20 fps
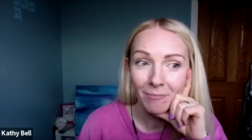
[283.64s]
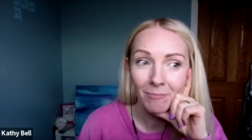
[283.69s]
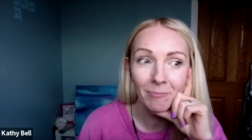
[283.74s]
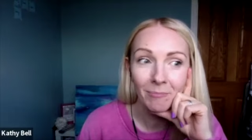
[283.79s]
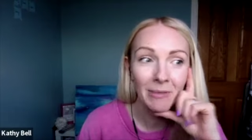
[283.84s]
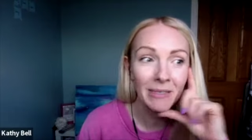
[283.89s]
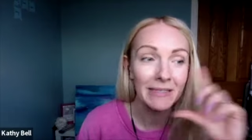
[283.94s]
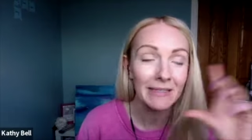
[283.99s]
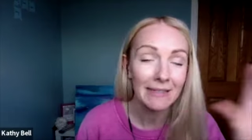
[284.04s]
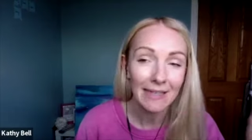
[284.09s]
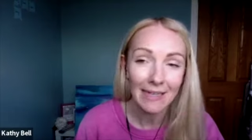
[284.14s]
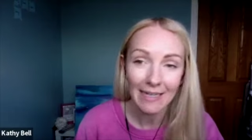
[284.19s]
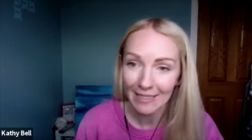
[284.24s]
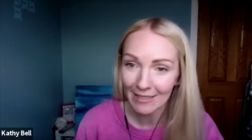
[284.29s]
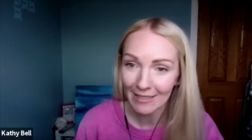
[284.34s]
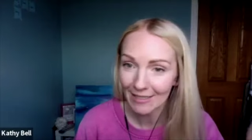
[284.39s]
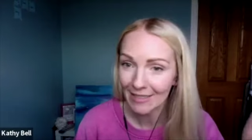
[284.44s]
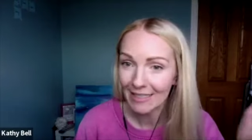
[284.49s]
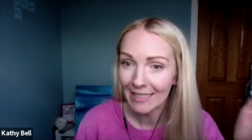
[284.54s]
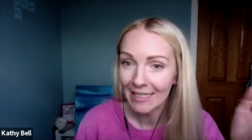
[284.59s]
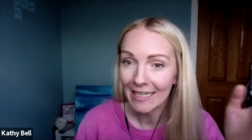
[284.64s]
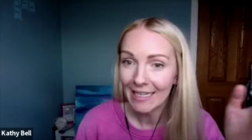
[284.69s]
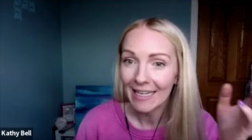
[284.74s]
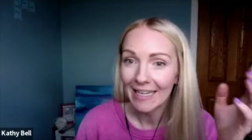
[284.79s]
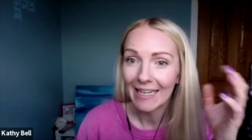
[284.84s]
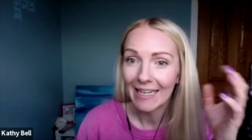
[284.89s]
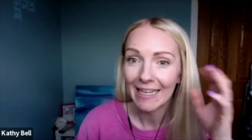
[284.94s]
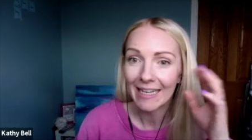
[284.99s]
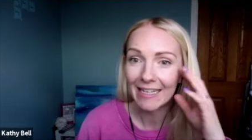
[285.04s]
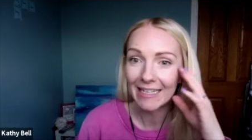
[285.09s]
business,
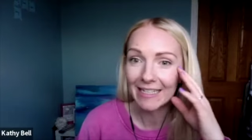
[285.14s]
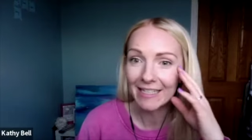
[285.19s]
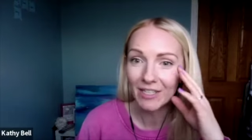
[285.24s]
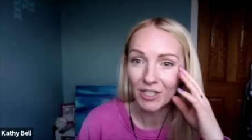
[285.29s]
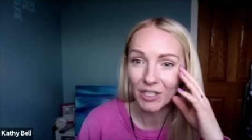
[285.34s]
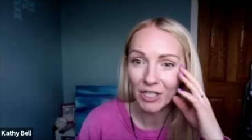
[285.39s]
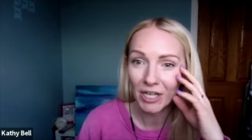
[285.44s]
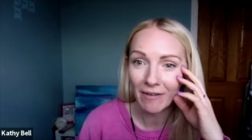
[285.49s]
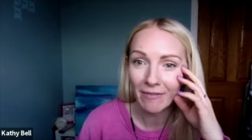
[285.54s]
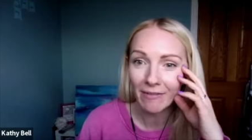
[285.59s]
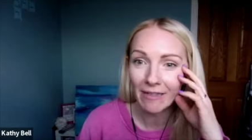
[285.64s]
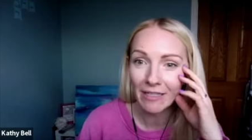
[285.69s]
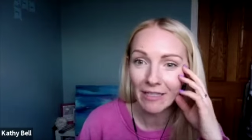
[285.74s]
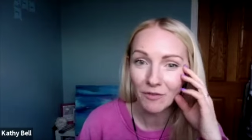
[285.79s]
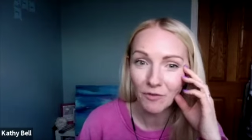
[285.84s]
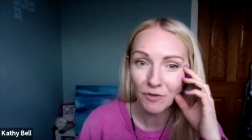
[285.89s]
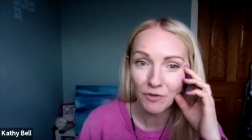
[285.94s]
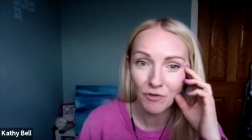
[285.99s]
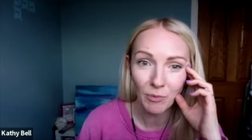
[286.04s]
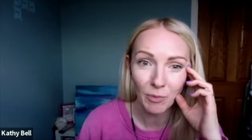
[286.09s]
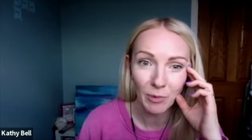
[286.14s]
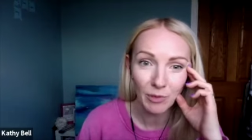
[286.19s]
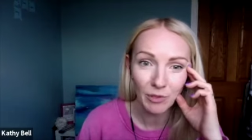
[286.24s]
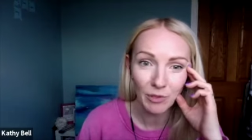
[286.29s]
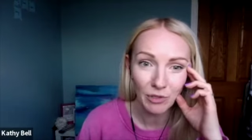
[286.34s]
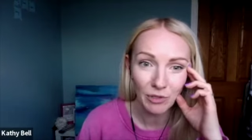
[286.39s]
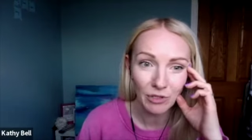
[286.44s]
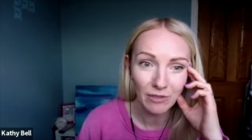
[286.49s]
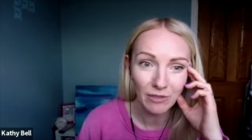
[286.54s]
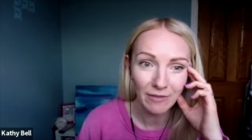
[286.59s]
is sharing these vulnerable
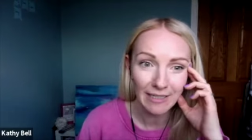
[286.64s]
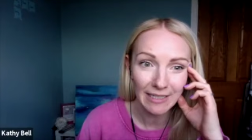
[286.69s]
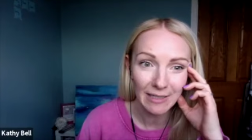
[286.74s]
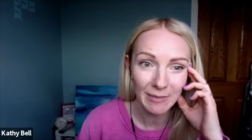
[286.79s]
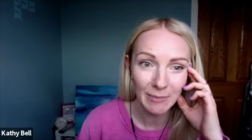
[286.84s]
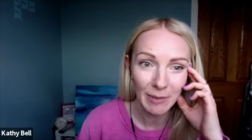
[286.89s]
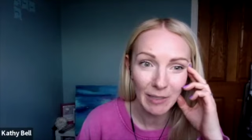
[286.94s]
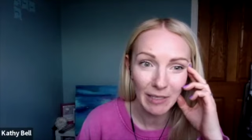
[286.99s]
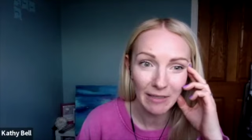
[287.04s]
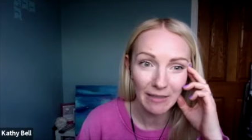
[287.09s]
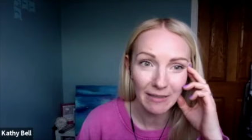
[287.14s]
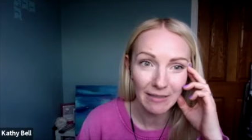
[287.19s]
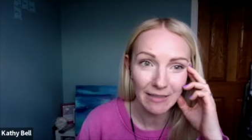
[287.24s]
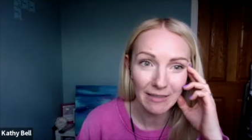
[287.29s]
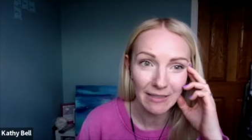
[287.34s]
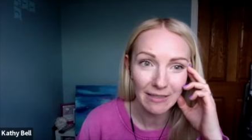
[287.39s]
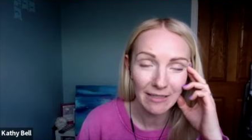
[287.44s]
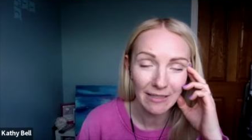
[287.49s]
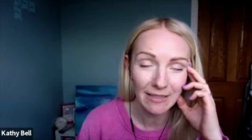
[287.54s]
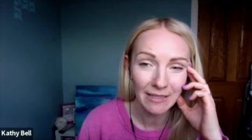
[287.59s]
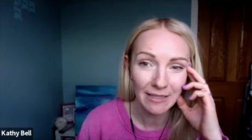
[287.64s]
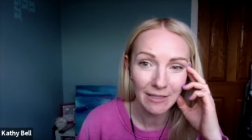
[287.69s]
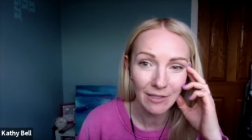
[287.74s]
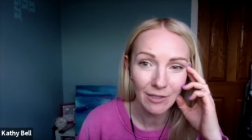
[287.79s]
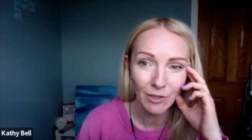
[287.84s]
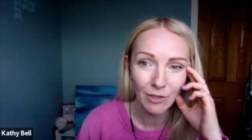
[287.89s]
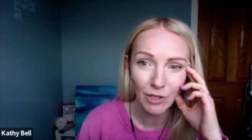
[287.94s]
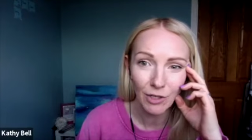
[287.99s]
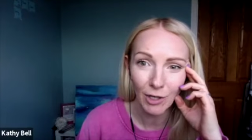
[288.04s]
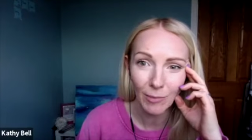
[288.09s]
stories, because
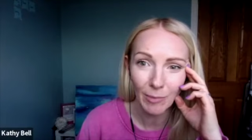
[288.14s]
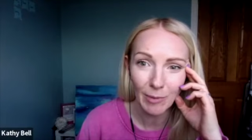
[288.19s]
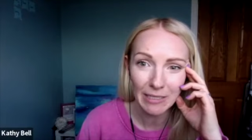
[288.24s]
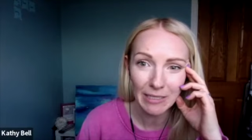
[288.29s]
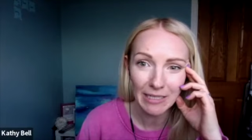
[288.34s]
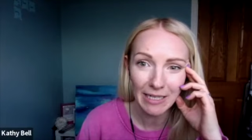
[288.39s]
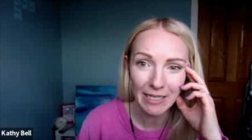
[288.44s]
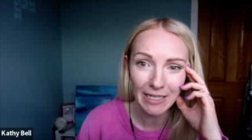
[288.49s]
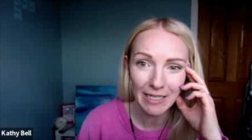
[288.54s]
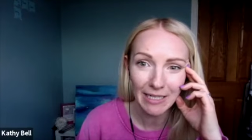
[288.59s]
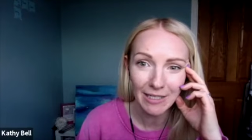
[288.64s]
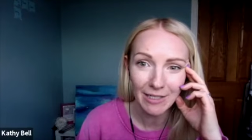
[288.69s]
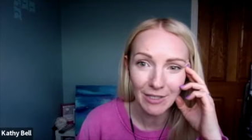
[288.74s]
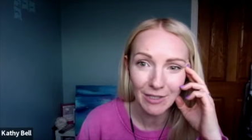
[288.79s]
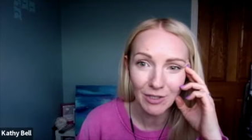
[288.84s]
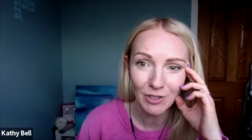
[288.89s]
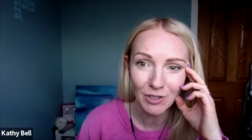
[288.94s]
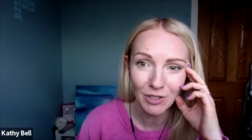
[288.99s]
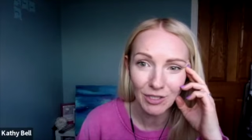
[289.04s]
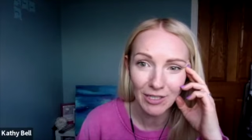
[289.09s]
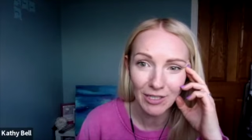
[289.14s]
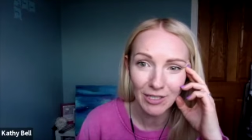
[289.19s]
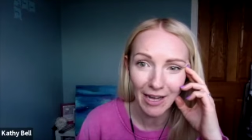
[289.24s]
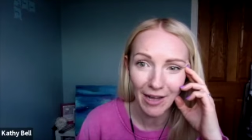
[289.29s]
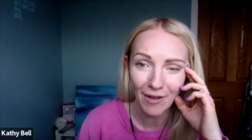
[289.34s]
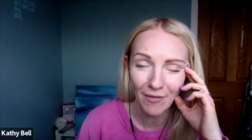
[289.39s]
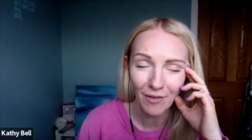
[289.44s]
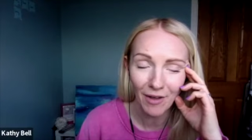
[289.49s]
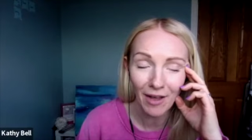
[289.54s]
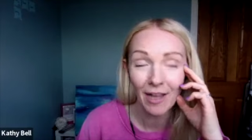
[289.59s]
nobody should
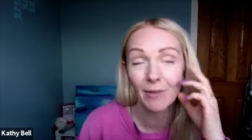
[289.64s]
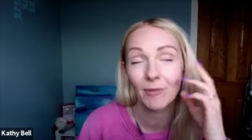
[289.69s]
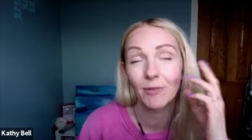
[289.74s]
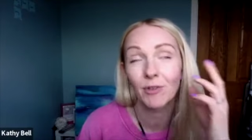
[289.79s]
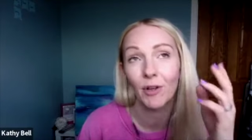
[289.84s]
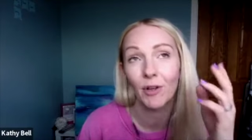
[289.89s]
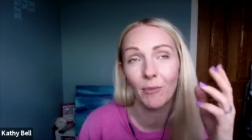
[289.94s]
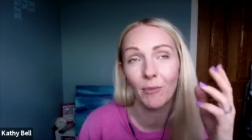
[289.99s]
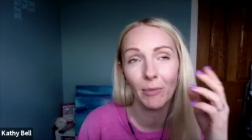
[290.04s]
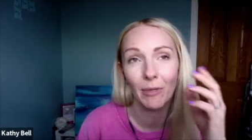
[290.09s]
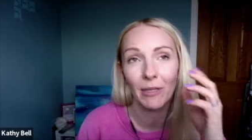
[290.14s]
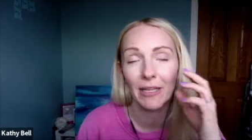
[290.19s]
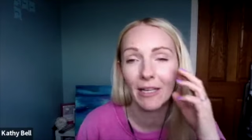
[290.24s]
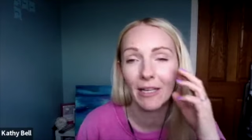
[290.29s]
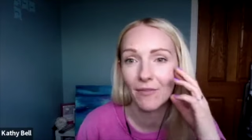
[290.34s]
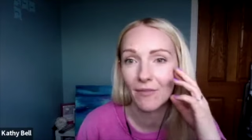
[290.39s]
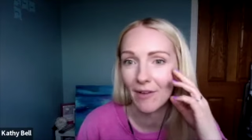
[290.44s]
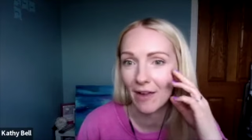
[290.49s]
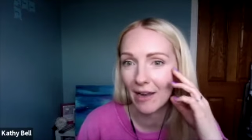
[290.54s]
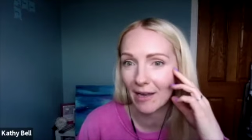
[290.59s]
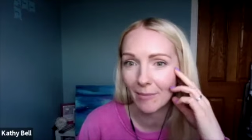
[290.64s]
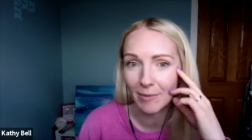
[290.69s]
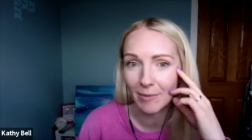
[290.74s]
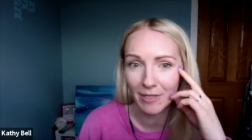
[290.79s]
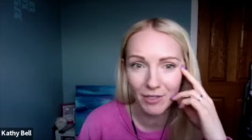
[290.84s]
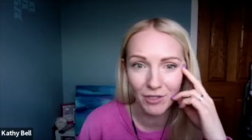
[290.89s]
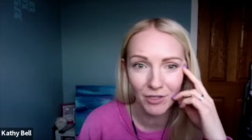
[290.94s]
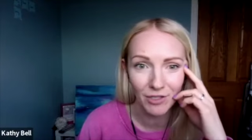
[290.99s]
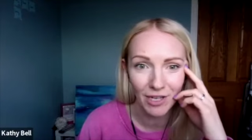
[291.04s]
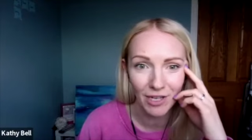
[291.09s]
ever, I don't believe
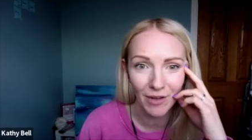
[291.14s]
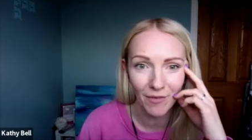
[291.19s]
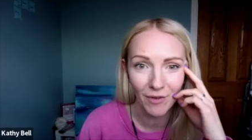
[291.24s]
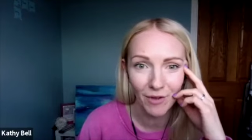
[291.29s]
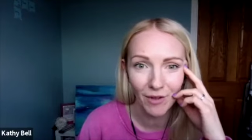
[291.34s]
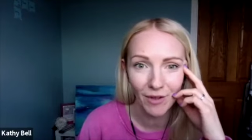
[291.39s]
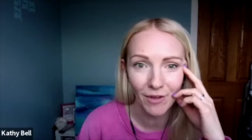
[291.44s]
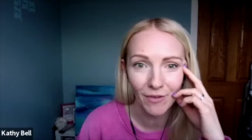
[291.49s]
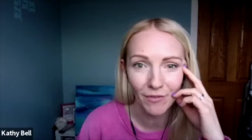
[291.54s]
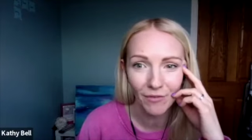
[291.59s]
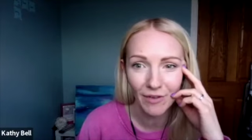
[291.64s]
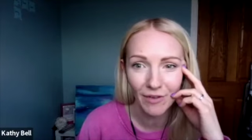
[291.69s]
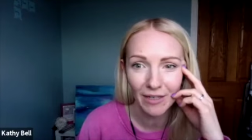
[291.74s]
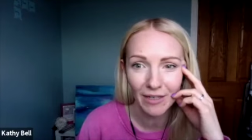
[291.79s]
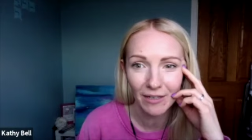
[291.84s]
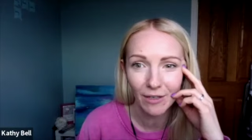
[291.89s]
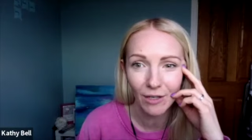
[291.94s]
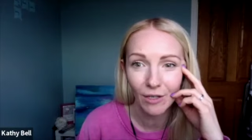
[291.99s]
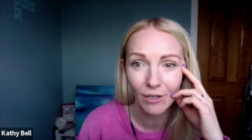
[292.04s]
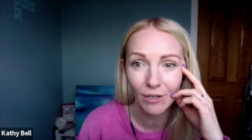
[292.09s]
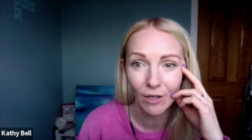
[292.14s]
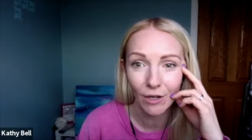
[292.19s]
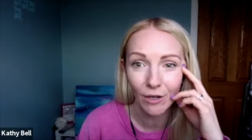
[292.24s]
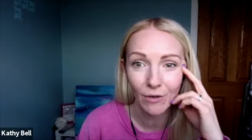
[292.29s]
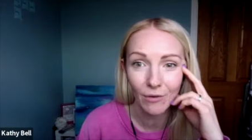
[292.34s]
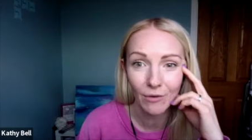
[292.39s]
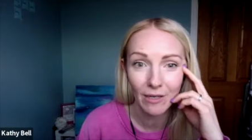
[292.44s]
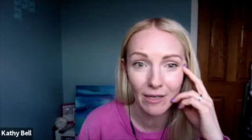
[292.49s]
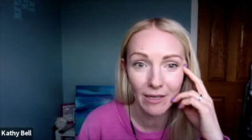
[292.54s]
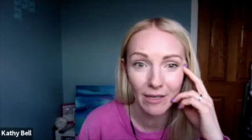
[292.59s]
anybody should ever feel
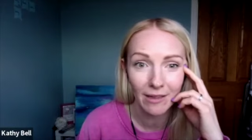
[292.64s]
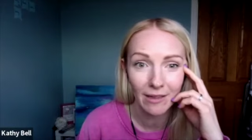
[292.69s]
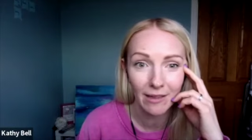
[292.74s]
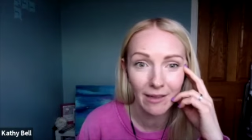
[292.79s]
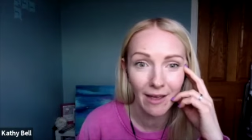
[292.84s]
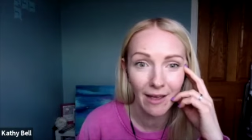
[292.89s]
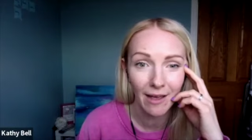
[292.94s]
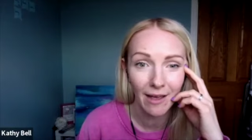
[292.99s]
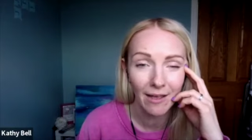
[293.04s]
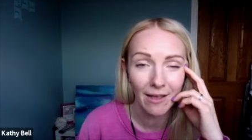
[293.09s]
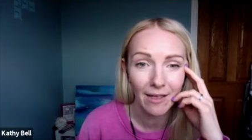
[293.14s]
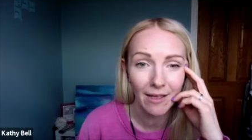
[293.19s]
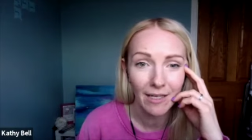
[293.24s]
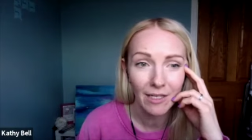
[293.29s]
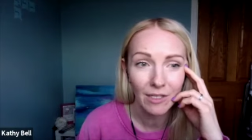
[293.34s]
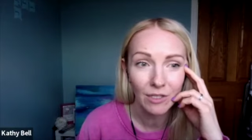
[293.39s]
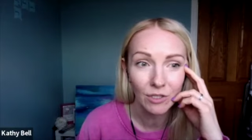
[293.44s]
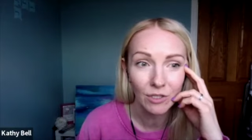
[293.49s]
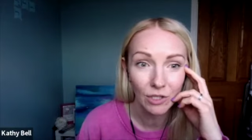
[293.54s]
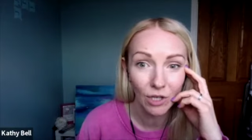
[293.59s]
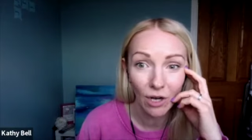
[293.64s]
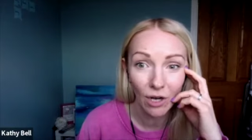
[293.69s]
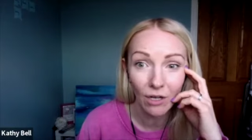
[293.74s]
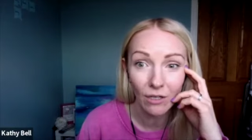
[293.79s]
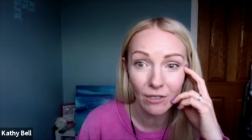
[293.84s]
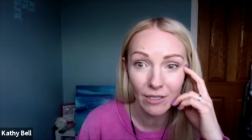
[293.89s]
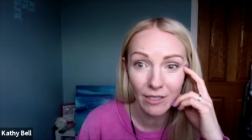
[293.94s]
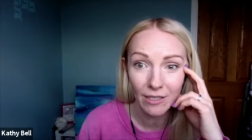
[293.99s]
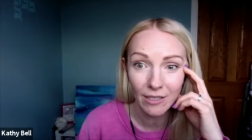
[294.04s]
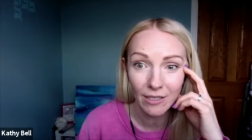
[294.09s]
alone in their
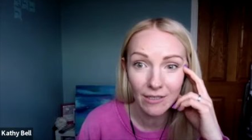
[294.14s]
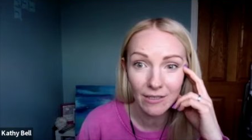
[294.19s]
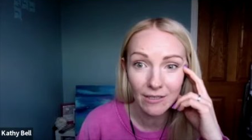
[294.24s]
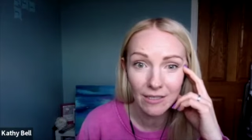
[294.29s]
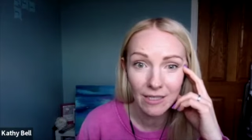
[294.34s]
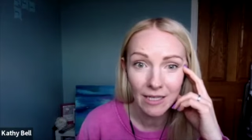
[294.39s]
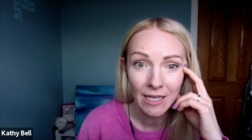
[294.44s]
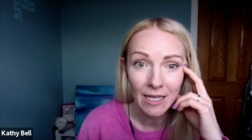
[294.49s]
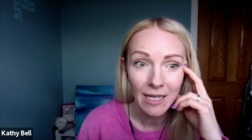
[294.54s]
darkness.